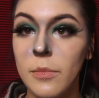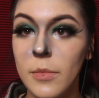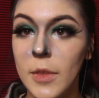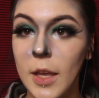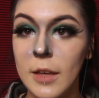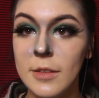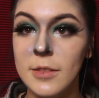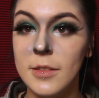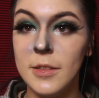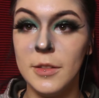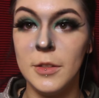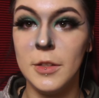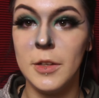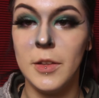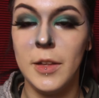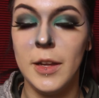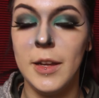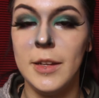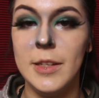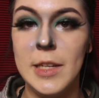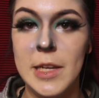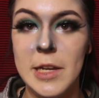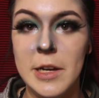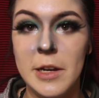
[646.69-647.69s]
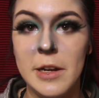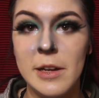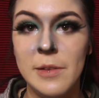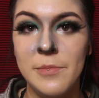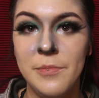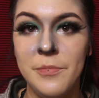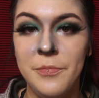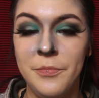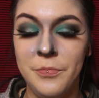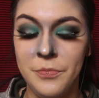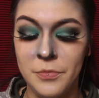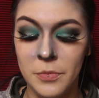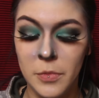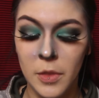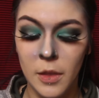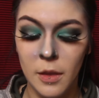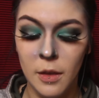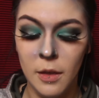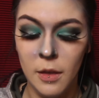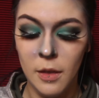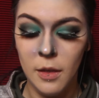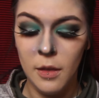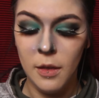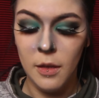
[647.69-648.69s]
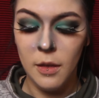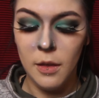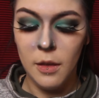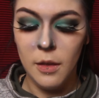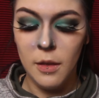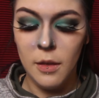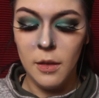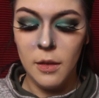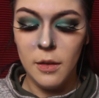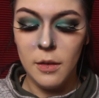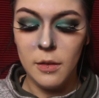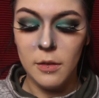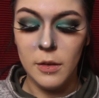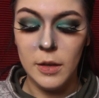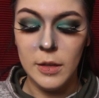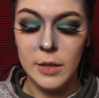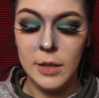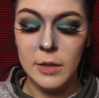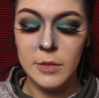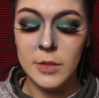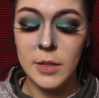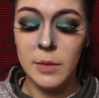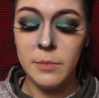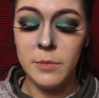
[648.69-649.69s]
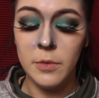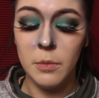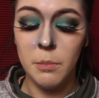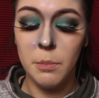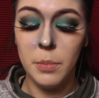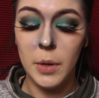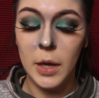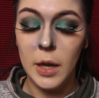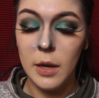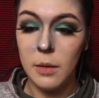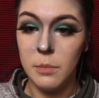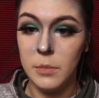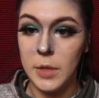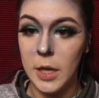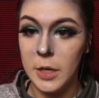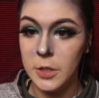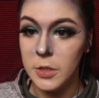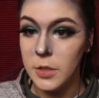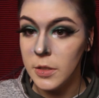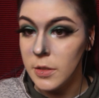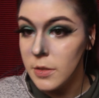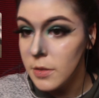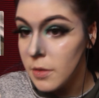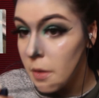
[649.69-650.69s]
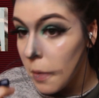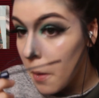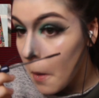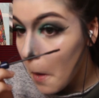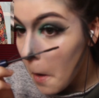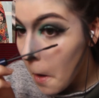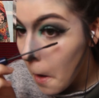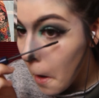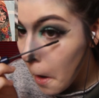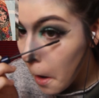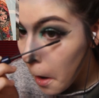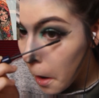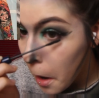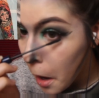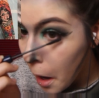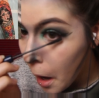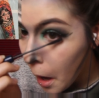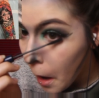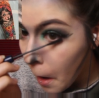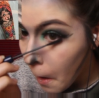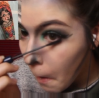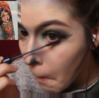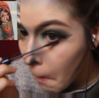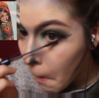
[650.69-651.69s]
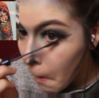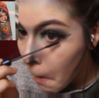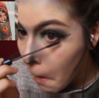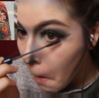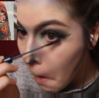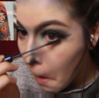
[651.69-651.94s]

I still look like a deer. Alright, now time for bottom lashes. Now,